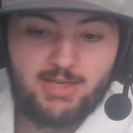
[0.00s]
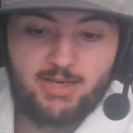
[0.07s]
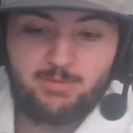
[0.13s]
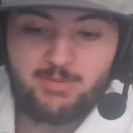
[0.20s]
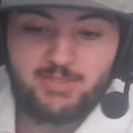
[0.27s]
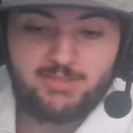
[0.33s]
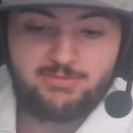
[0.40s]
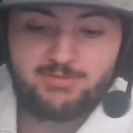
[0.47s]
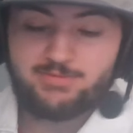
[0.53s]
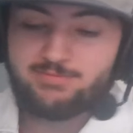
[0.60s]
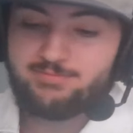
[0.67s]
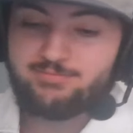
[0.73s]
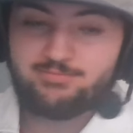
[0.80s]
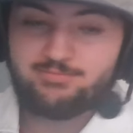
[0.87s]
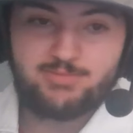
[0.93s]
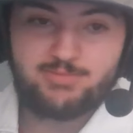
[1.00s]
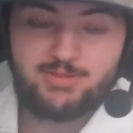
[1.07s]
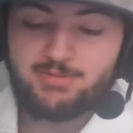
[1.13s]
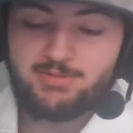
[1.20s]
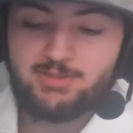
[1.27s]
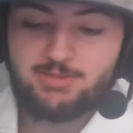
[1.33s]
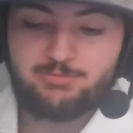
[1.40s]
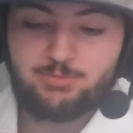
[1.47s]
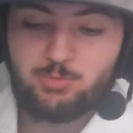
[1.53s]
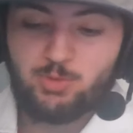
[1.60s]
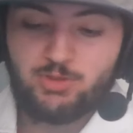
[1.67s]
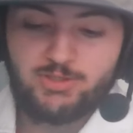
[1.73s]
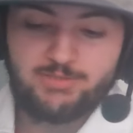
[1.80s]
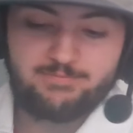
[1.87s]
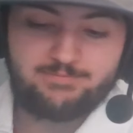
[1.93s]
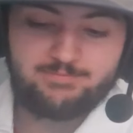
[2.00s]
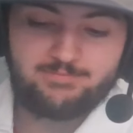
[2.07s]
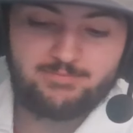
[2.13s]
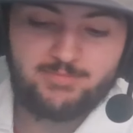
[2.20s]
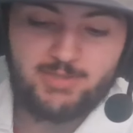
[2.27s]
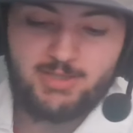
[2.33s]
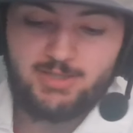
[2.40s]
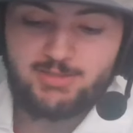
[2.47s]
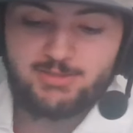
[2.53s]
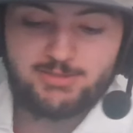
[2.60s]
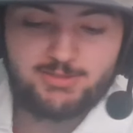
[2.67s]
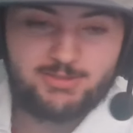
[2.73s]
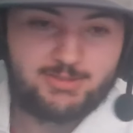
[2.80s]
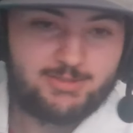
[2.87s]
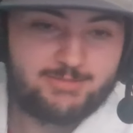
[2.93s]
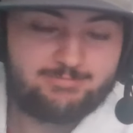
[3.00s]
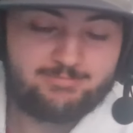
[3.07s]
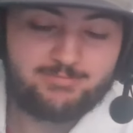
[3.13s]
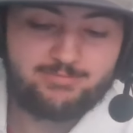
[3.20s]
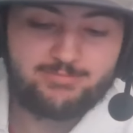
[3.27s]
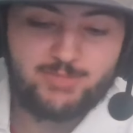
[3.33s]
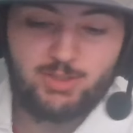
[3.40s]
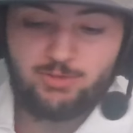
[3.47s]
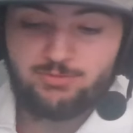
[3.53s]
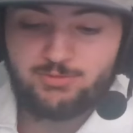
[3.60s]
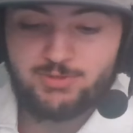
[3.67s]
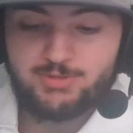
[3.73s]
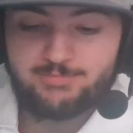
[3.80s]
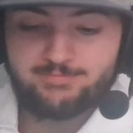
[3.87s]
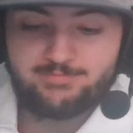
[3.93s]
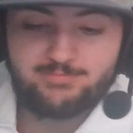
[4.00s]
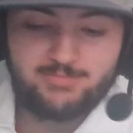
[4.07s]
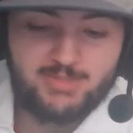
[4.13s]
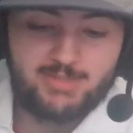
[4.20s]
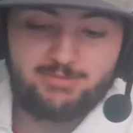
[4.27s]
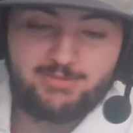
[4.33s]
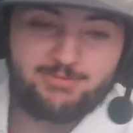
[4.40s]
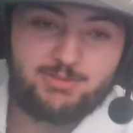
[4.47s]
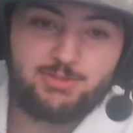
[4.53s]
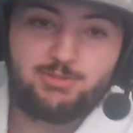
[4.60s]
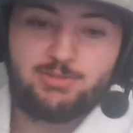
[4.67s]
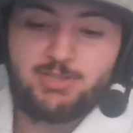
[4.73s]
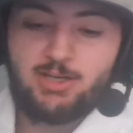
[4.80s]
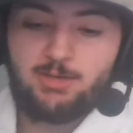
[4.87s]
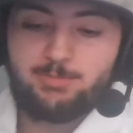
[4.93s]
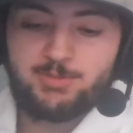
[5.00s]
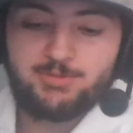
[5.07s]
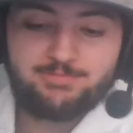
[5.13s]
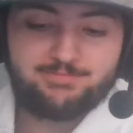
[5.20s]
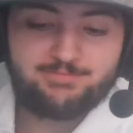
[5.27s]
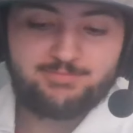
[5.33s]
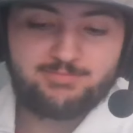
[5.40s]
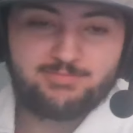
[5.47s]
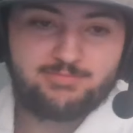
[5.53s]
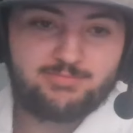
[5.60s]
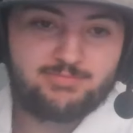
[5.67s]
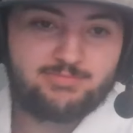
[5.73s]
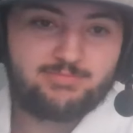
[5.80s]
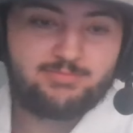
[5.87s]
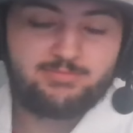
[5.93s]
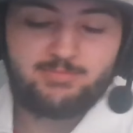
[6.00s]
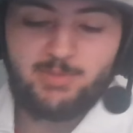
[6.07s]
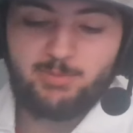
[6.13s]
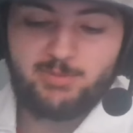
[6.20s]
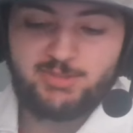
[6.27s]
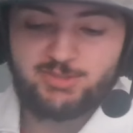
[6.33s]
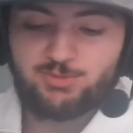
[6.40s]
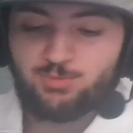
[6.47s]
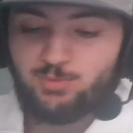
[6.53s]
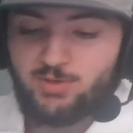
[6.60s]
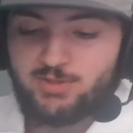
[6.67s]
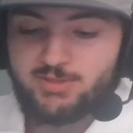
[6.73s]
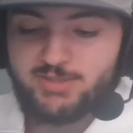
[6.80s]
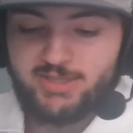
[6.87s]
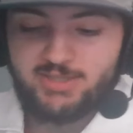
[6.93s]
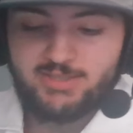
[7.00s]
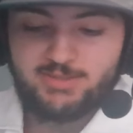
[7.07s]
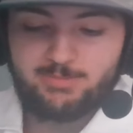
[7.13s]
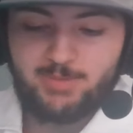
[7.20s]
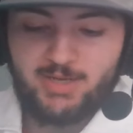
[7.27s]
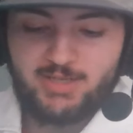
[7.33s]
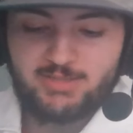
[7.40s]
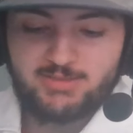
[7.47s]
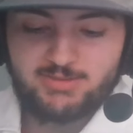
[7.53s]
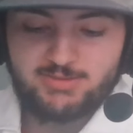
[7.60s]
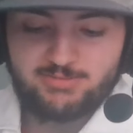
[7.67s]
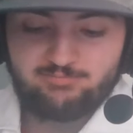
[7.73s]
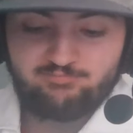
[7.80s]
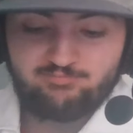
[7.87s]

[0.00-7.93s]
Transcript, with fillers: I mean, if, if you have more, honestly, go for it. Even if you do a couple, maybe just one daily pass.